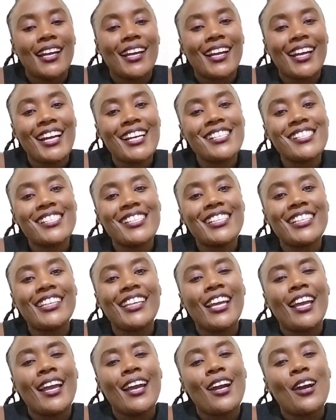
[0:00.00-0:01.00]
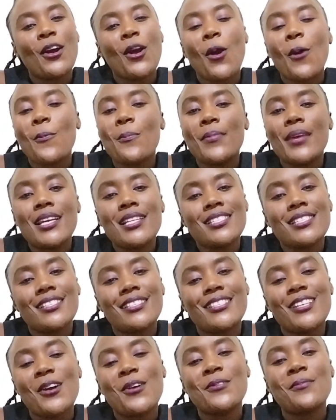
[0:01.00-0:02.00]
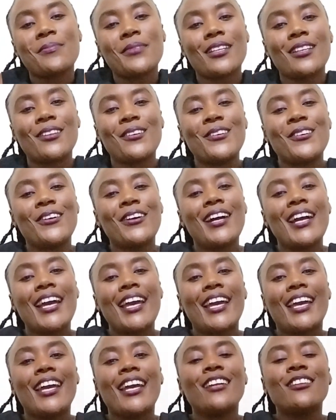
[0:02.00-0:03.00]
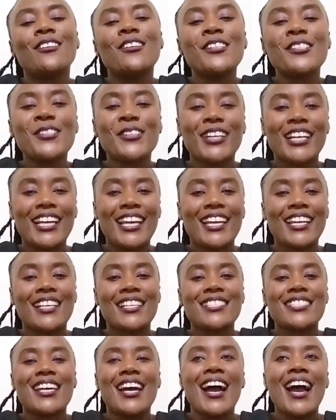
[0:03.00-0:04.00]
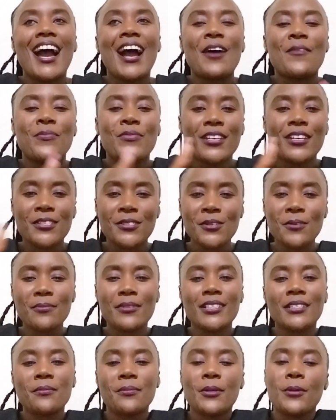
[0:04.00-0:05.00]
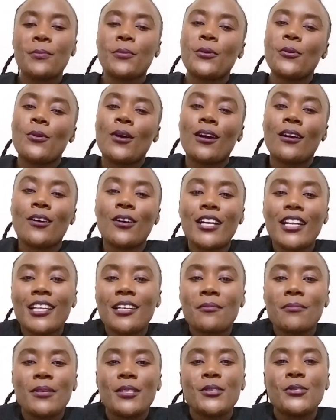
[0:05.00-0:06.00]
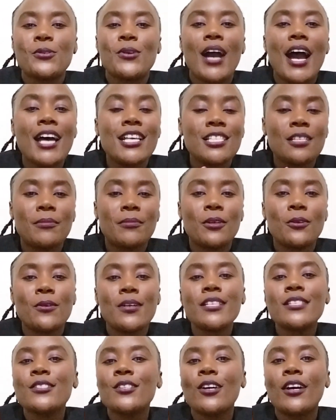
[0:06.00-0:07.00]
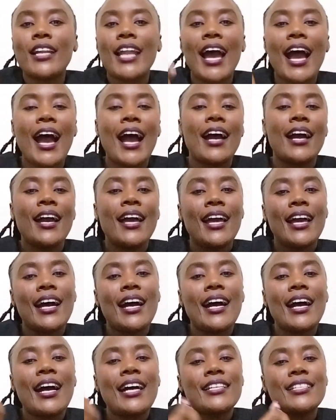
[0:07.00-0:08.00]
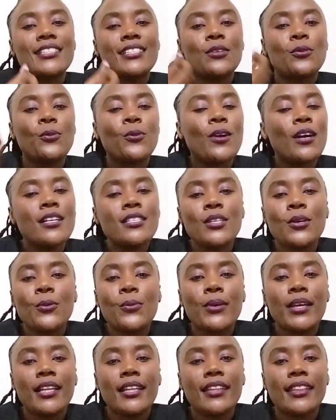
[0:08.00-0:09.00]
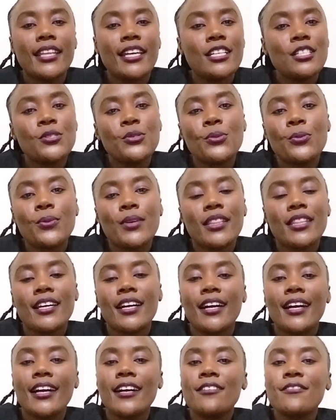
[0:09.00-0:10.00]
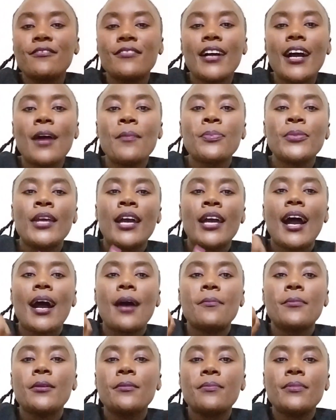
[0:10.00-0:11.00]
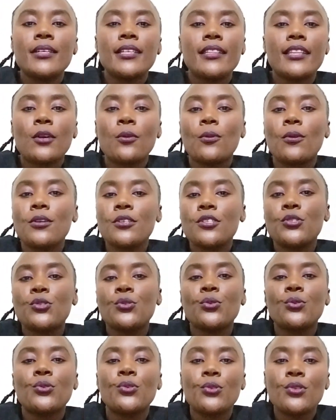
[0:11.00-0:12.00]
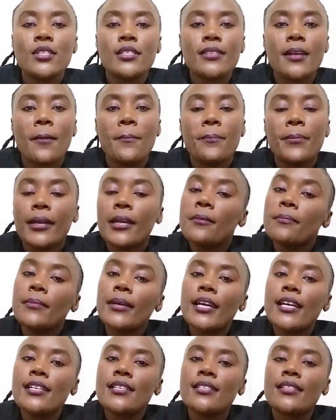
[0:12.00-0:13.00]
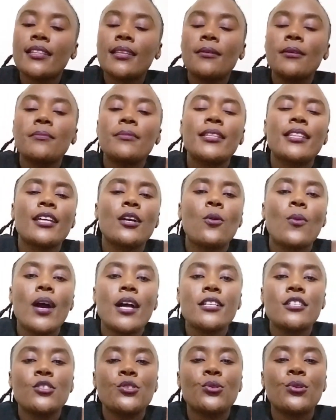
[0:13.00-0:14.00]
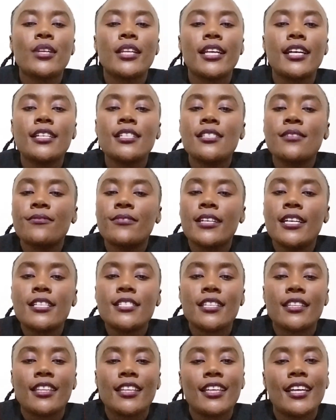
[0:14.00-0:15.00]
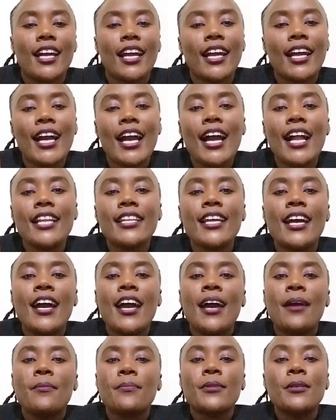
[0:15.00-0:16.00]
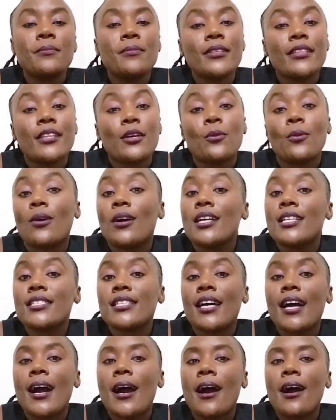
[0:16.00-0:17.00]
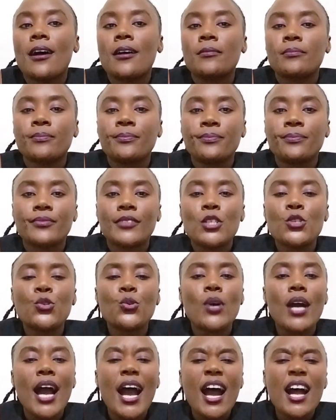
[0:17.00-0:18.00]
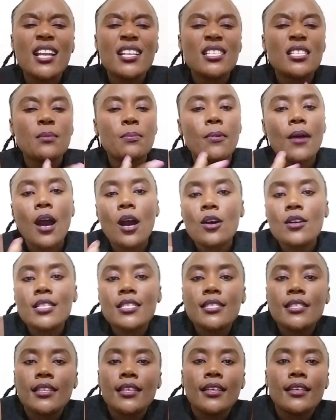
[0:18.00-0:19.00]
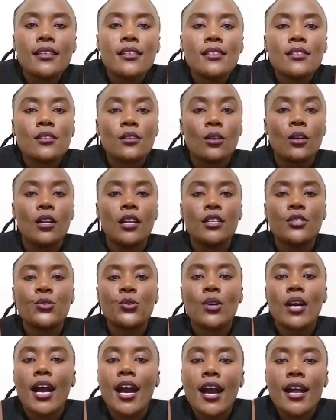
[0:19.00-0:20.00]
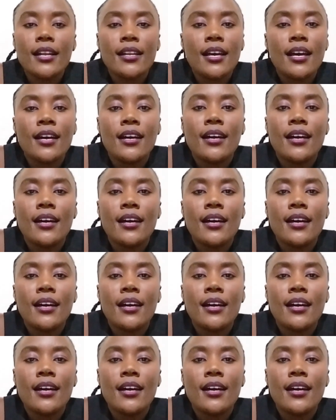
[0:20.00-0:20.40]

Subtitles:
kindly comment down below. And also guys, there's so many people who are calling me to ask me question at what will they do with their cover. Maybe they want to do some payment, maybe they want to reactivate their card, maybe they want to add spouses or to add